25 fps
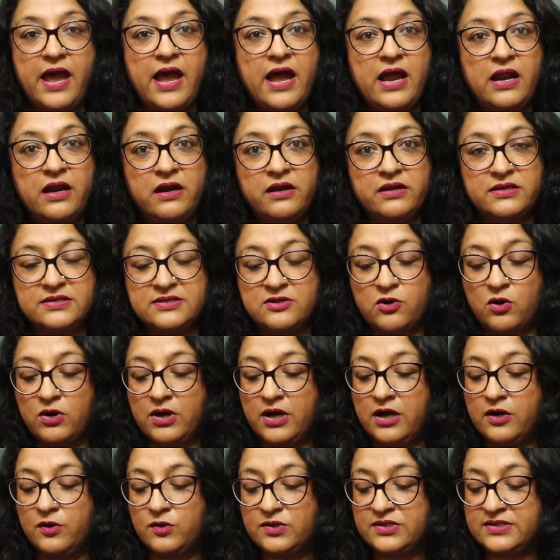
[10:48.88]
and
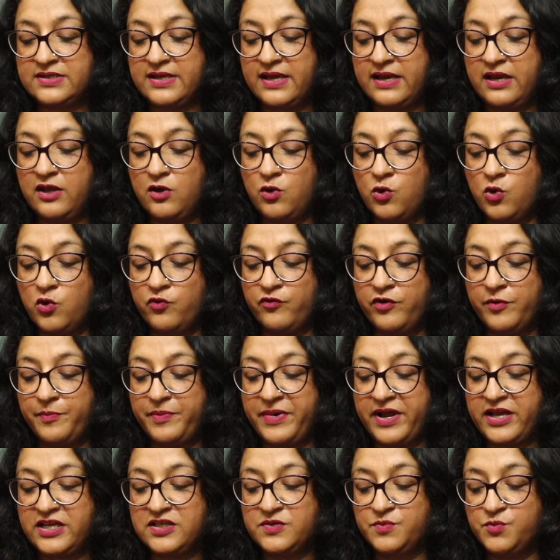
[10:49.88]
resorted to selling
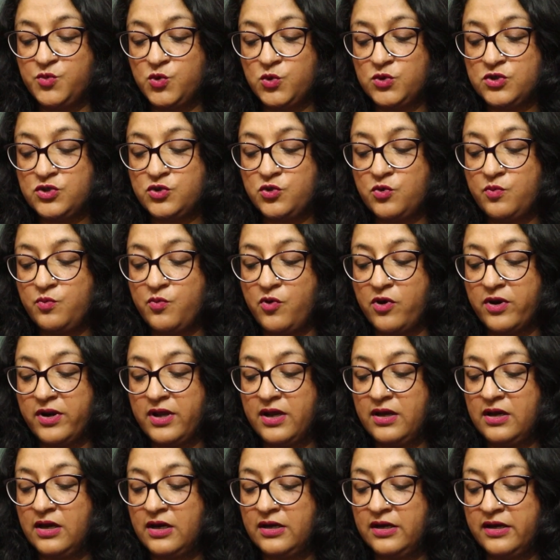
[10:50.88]
overpriced booze to
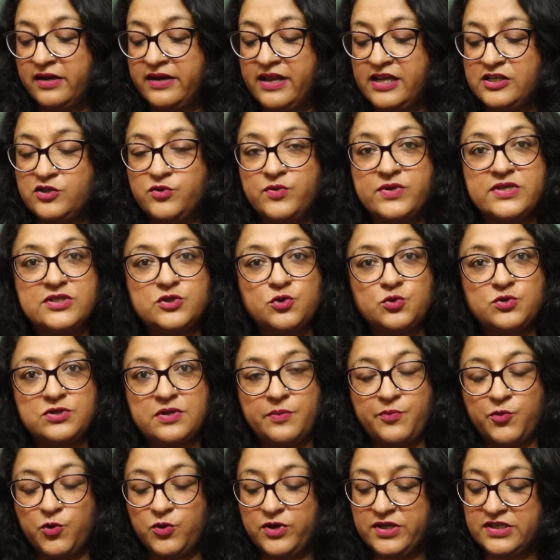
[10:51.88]
Mauryan undergraduates to
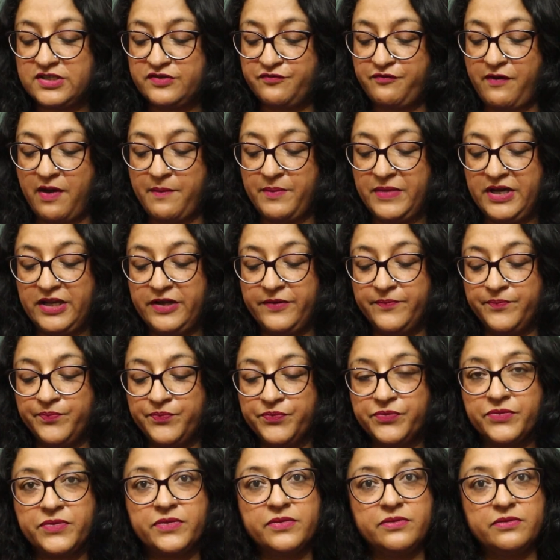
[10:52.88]
support his family.
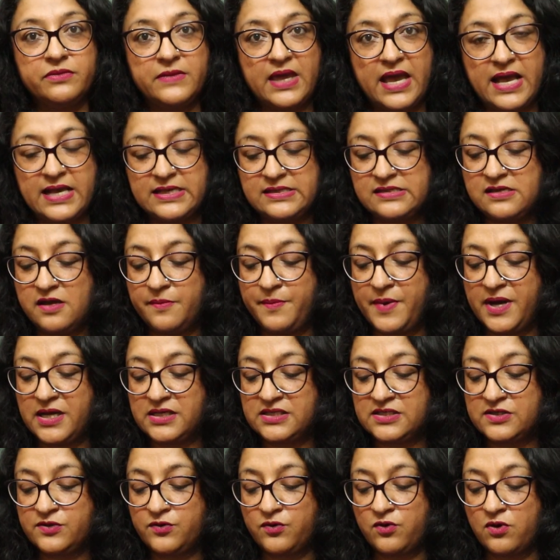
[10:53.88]
As their
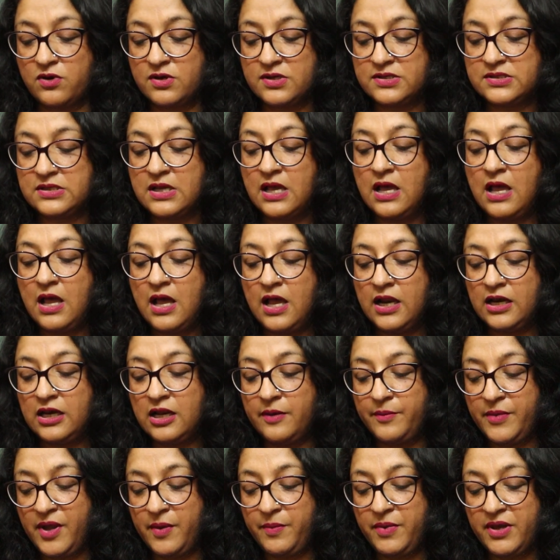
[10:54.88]
paths cross,
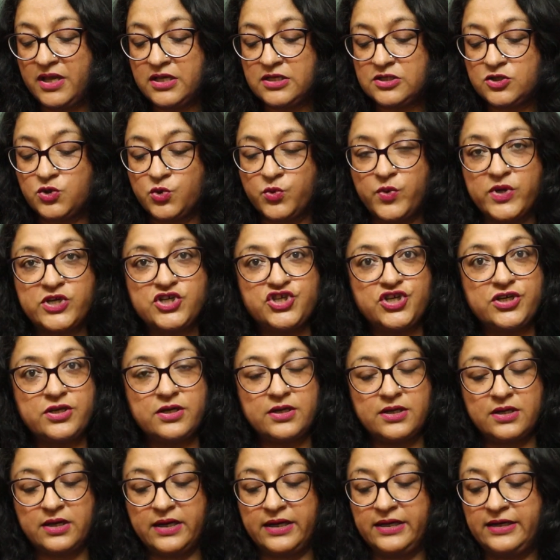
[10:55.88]
Namya begins to question
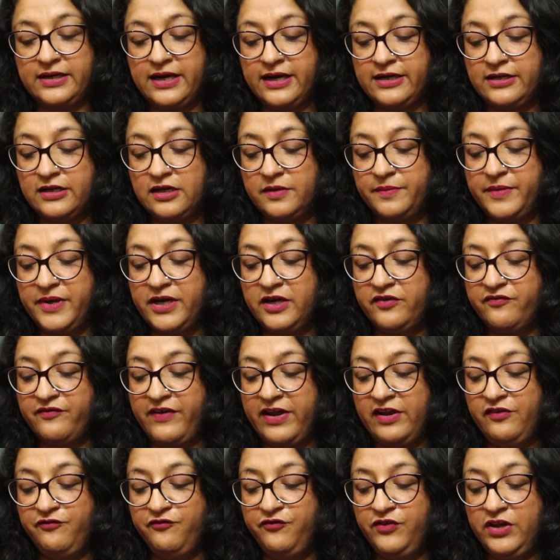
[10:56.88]
her entitlement
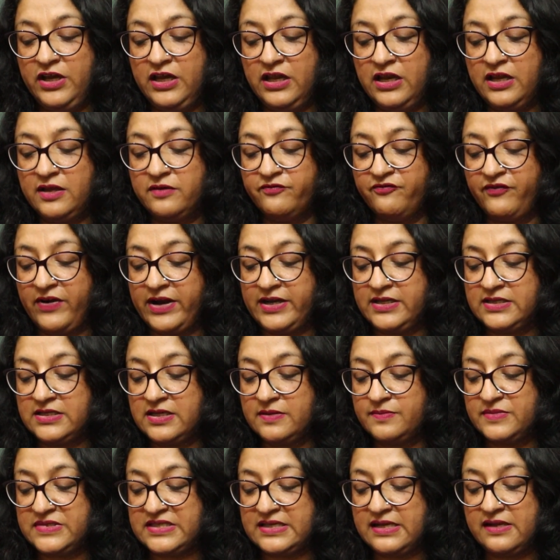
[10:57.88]
while Veer finds
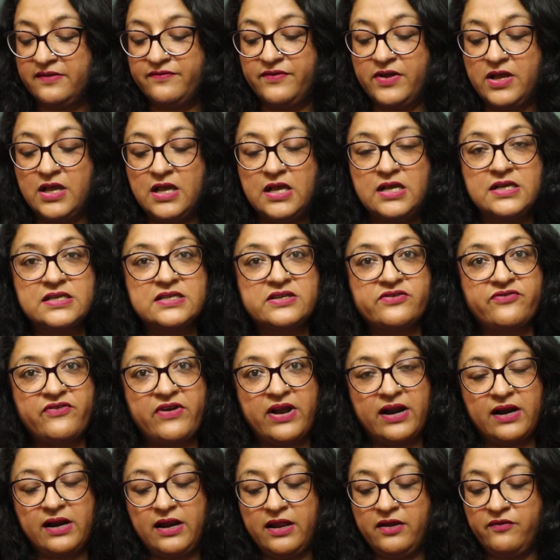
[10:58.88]
himself
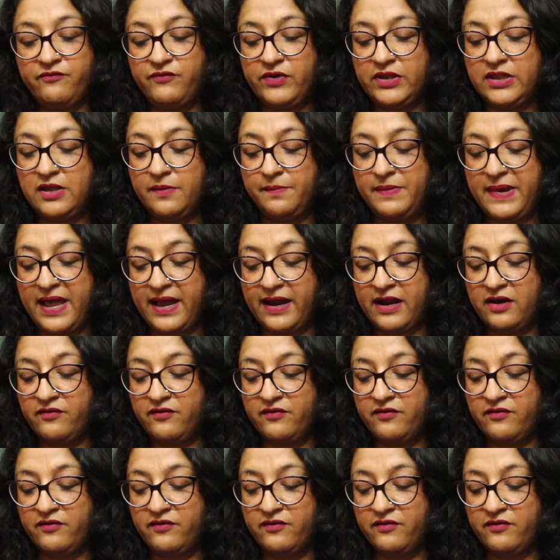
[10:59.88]
struggling with the black